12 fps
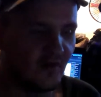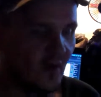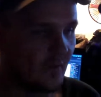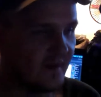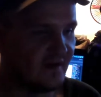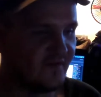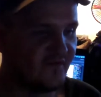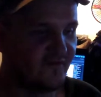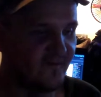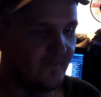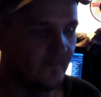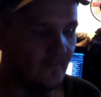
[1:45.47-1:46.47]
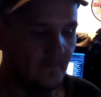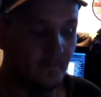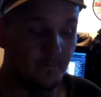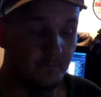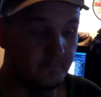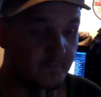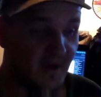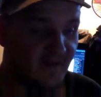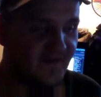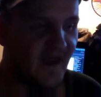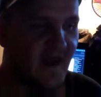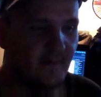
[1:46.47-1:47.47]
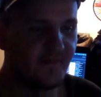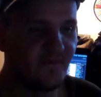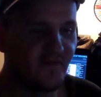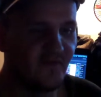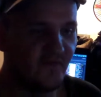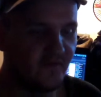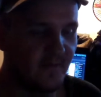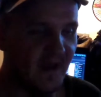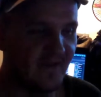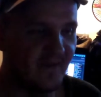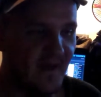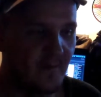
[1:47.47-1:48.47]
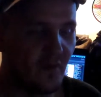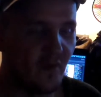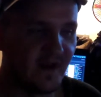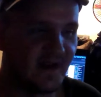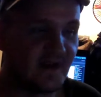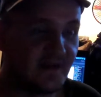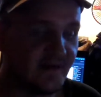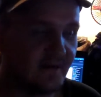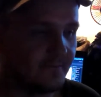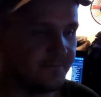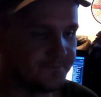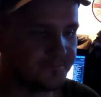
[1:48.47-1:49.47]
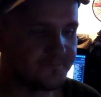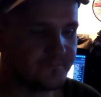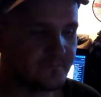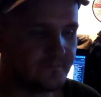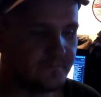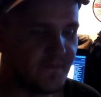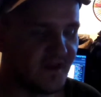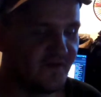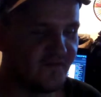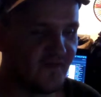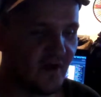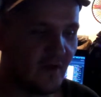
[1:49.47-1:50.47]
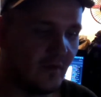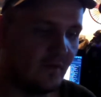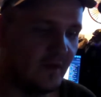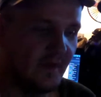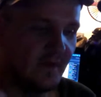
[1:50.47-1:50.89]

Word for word: going to attempt to make that point clear. So